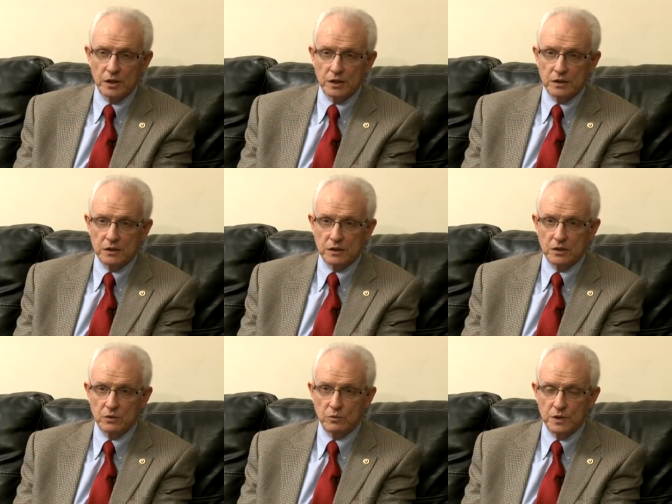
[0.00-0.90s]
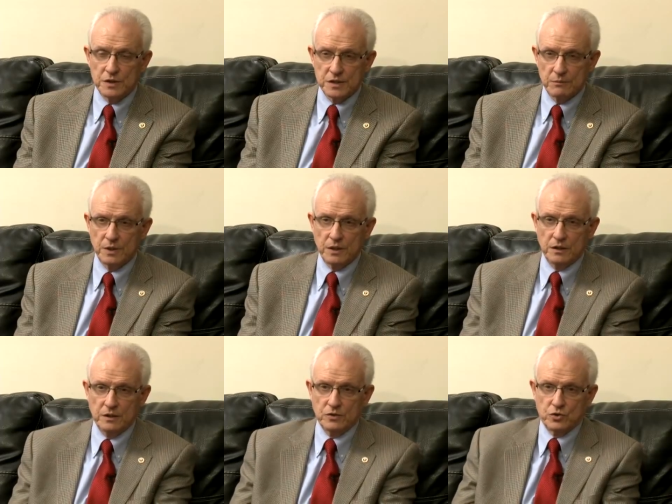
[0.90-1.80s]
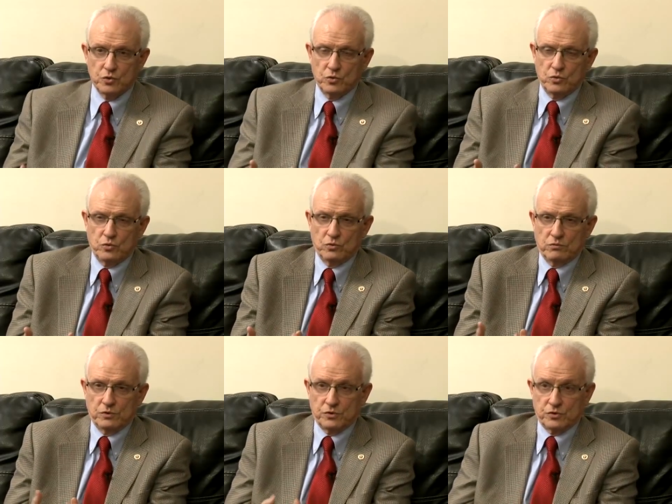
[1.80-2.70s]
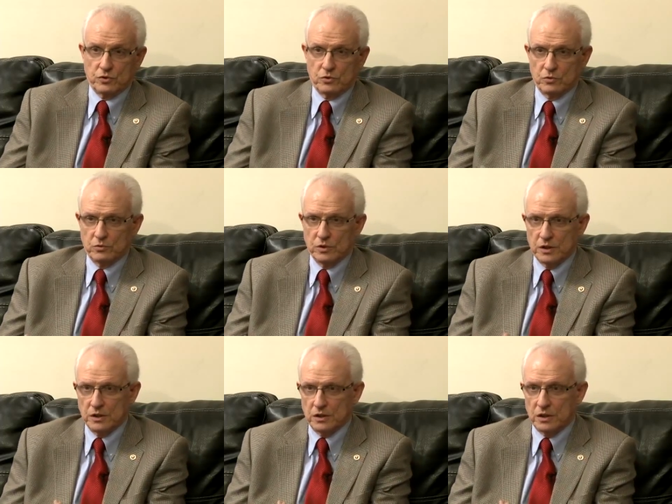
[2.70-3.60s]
that uh, when somebody is too so uh,